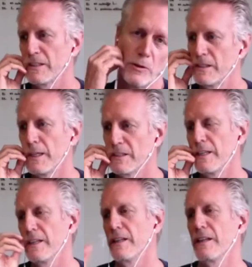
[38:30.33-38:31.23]
I mean, you
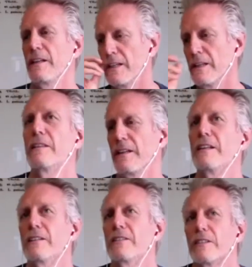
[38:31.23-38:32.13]
know, the, the thing
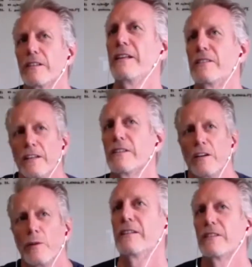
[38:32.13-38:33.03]
that's, you know,
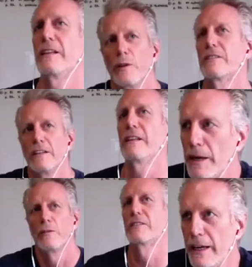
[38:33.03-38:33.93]
we, we talk
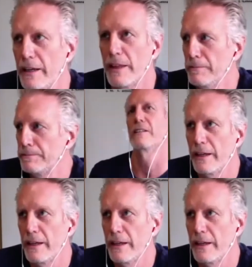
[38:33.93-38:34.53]
about that um,